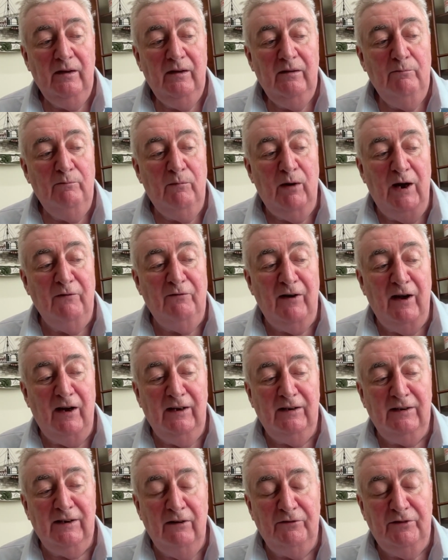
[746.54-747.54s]
my valley,
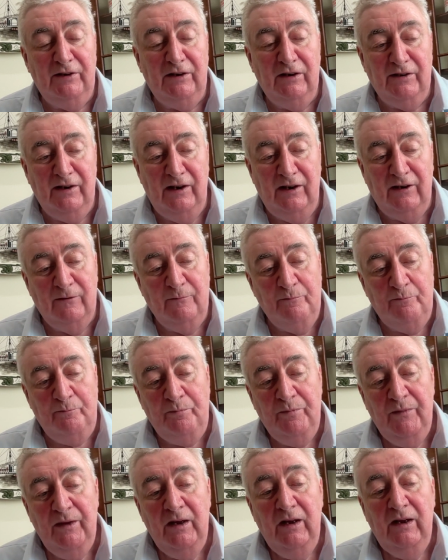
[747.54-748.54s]
County Kildare.
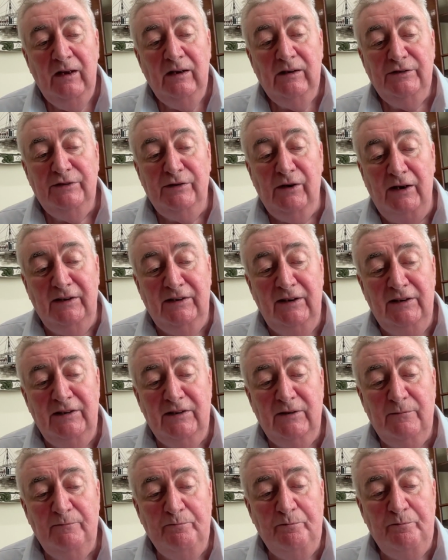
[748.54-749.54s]
So I
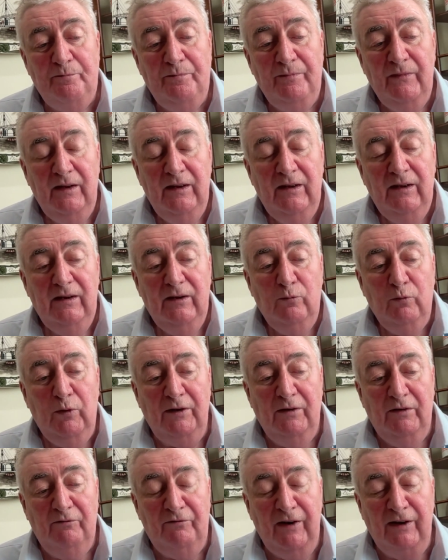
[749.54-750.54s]
did,
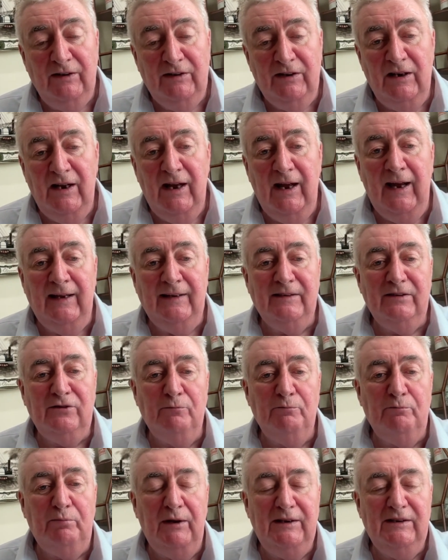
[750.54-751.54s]
when Fintan had
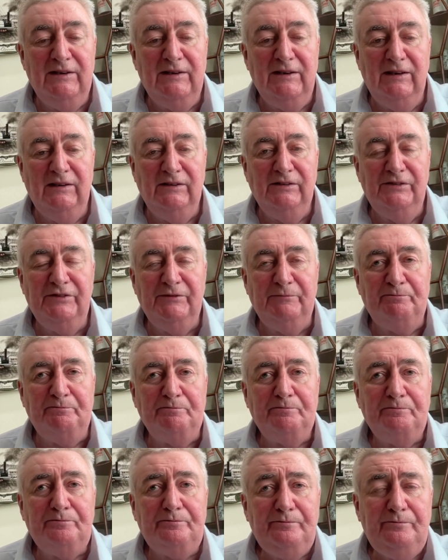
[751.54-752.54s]
completed his
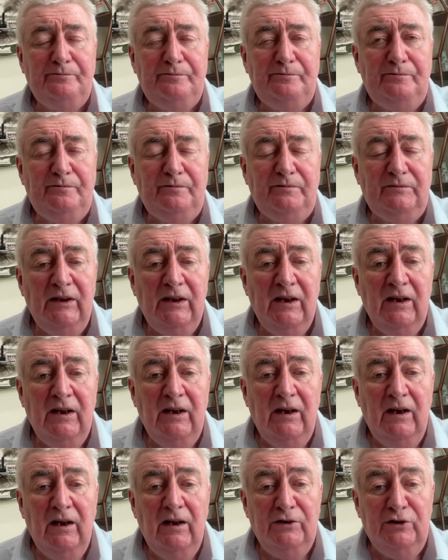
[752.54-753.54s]

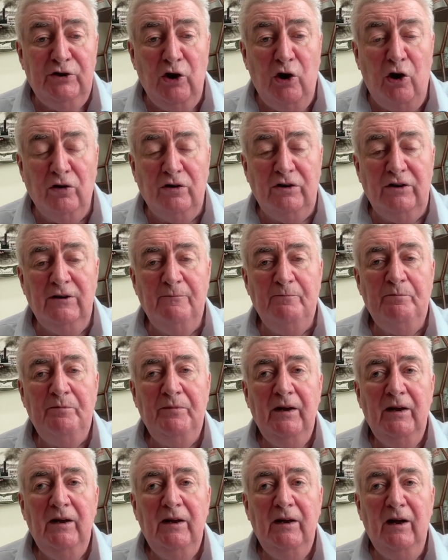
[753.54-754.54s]
talk
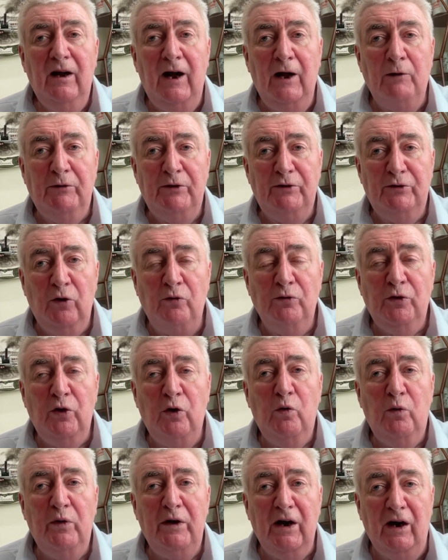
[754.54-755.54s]
on We Don't Know Who
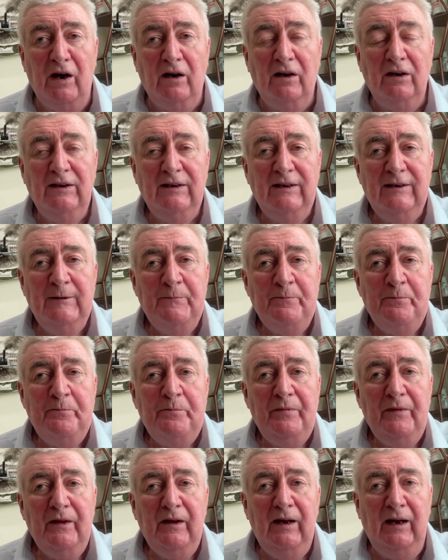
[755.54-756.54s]
We Are,
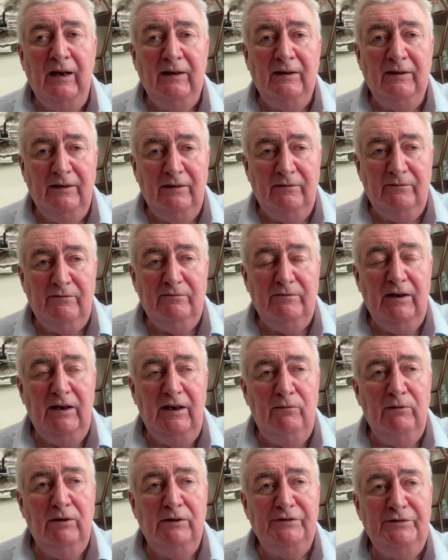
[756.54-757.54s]
and it, he
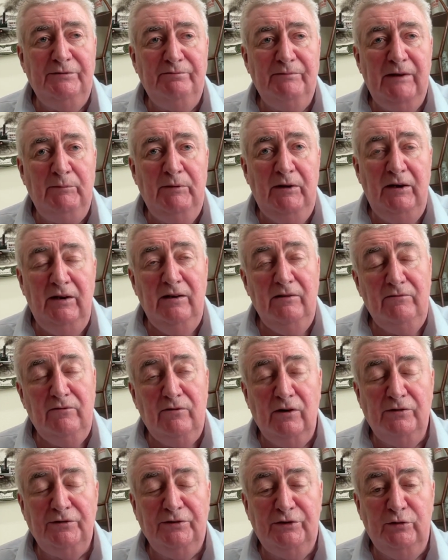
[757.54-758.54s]
was maybe
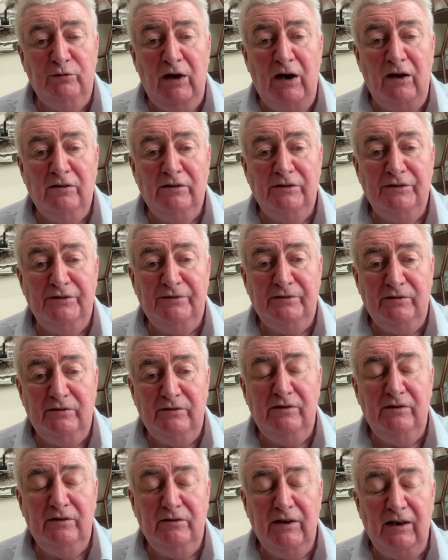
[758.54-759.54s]
close to two hours
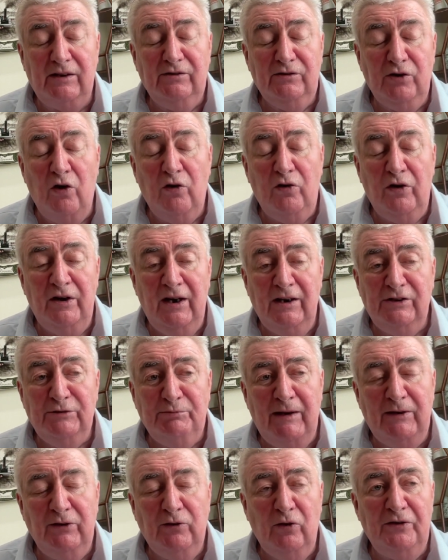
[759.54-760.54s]
like, talking and
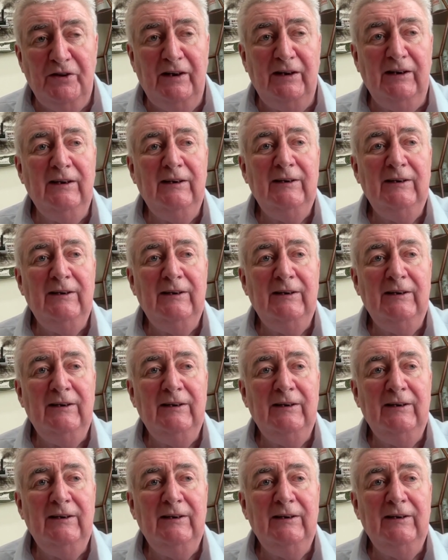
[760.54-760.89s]
explaining the whole thing.